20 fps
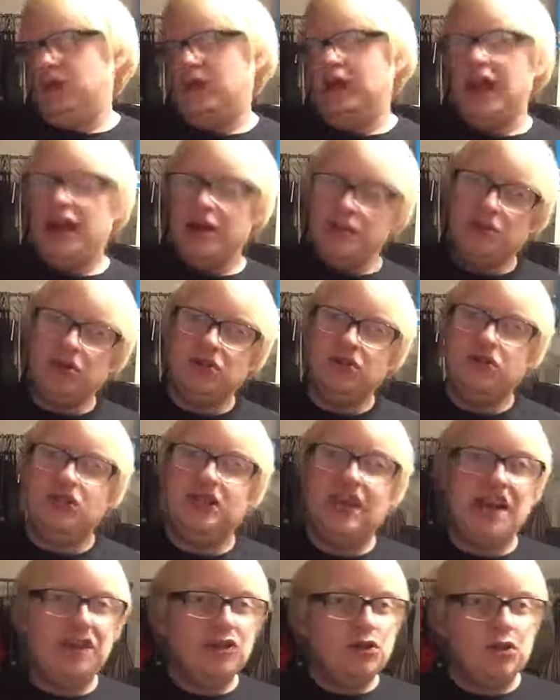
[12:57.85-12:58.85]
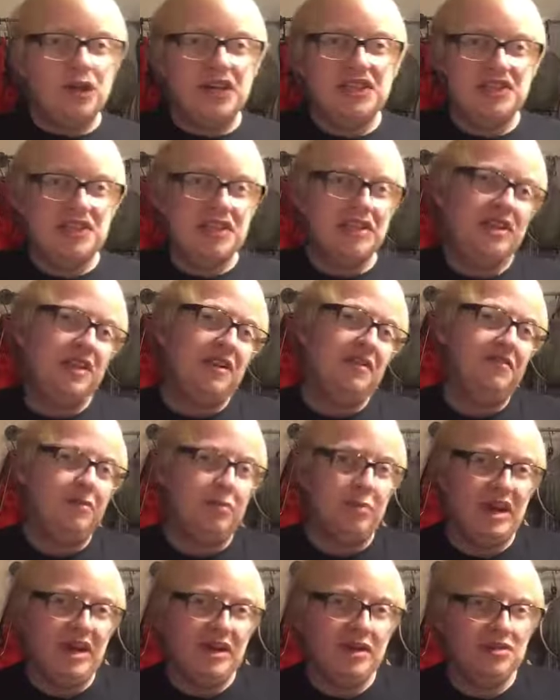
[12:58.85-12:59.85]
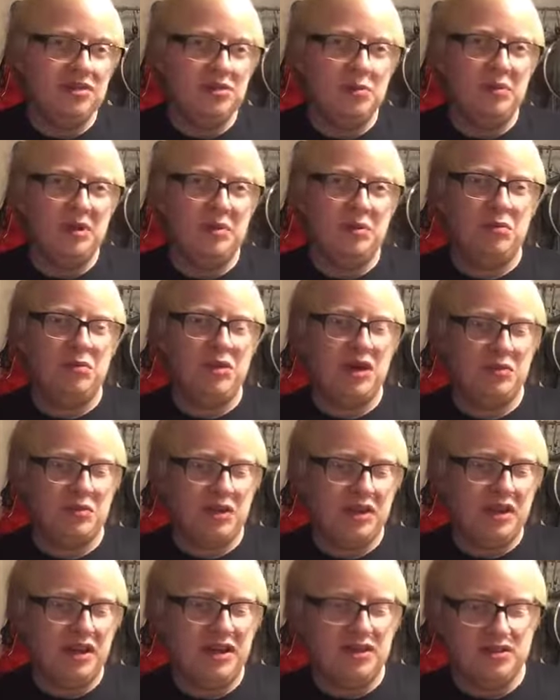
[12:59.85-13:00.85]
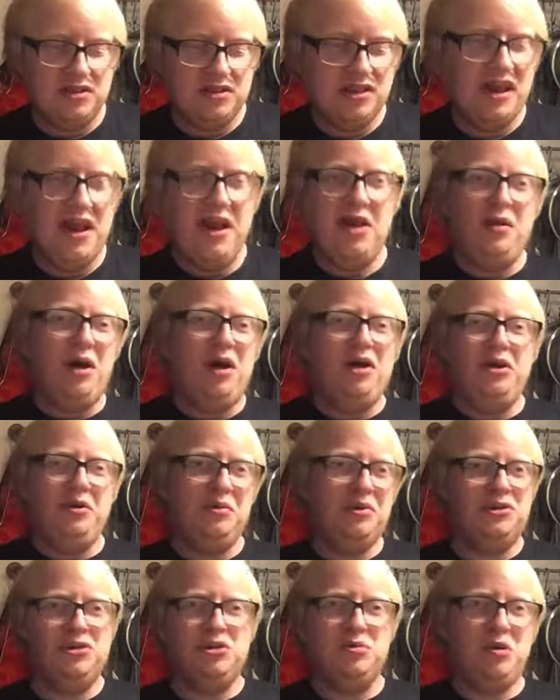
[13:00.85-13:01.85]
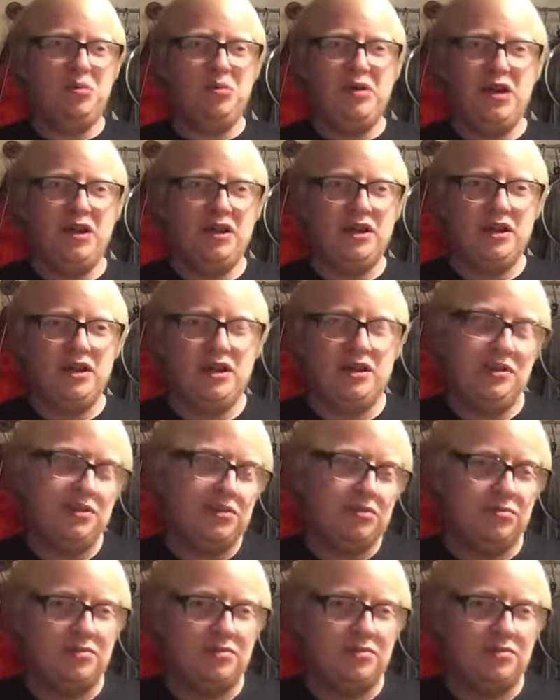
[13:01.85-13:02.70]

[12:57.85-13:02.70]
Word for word: Labelled interestingly for me, some people might read that and yeah, I know what a double pale ale is.